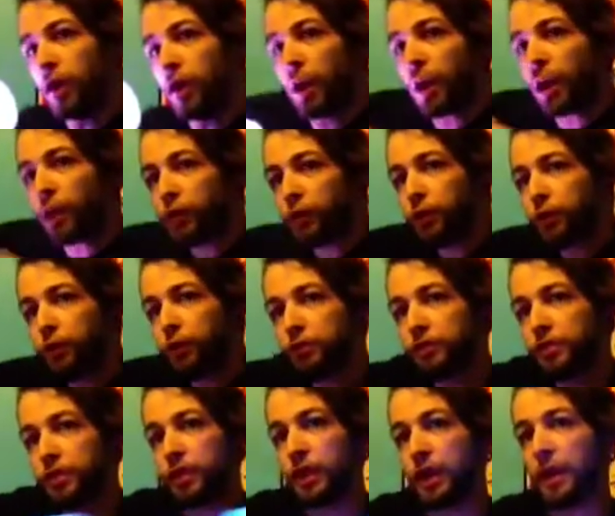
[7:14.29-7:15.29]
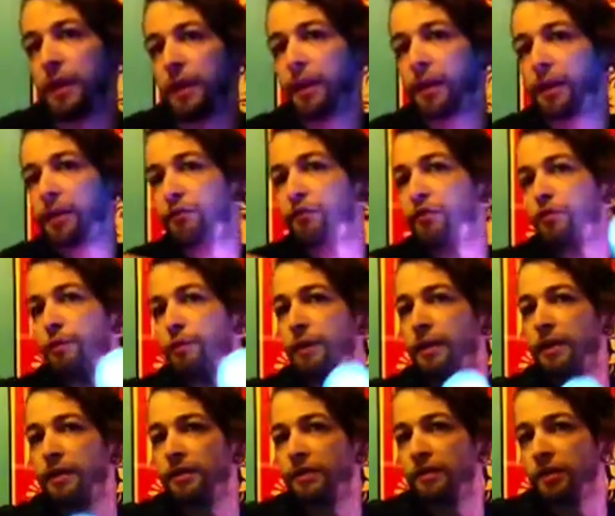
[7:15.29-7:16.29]
and you're using that negative
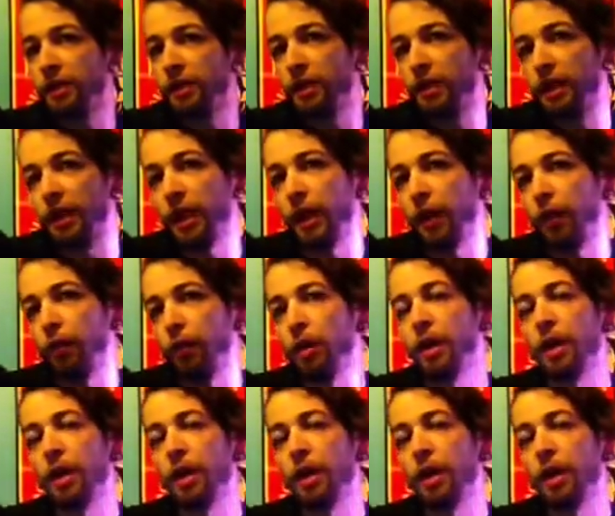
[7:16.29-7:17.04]
space in and out.